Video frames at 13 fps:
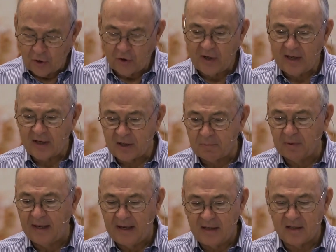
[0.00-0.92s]
30
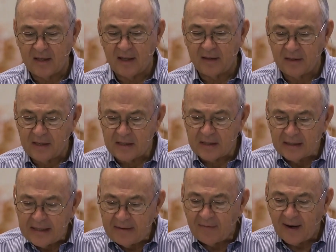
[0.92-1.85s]
explains that this
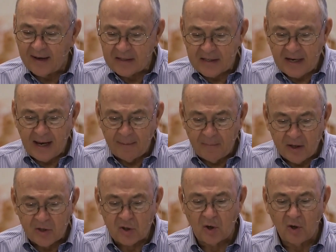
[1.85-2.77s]
Levite's name
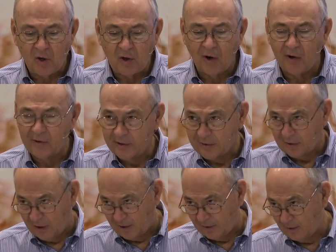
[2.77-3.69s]
is
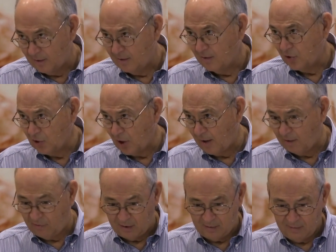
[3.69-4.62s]
Jehonatan,
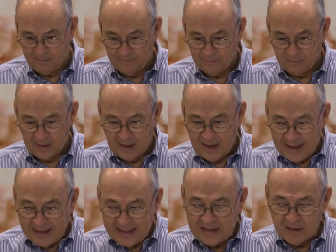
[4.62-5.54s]
Jonathan,
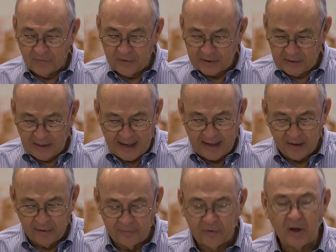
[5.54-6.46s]
and he's of the clan
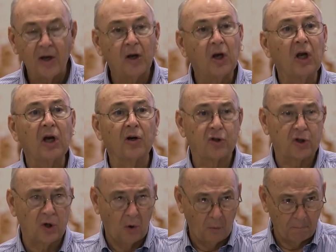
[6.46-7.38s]
of
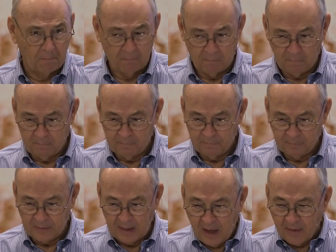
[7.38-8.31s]
Gershom.
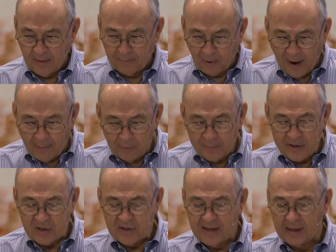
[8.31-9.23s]
The problem
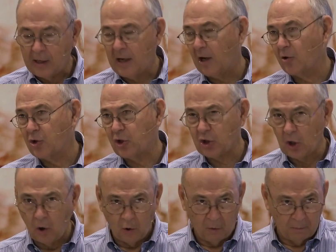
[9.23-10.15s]
is that
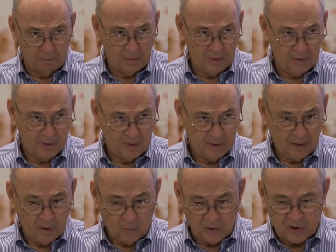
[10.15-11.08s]
Gershom
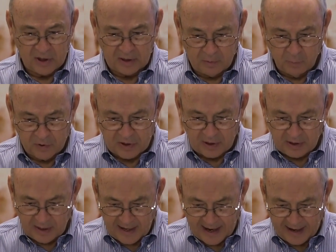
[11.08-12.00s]
was a
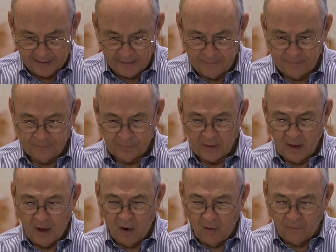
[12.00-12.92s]
clan
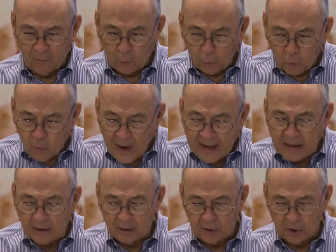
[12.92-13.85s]
of
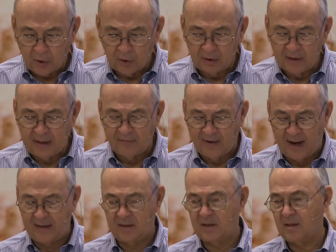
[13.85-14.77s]
regular
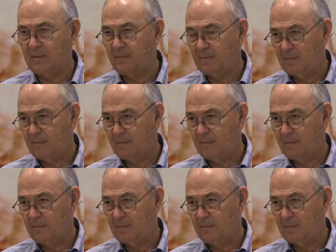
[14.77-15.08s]
Levites,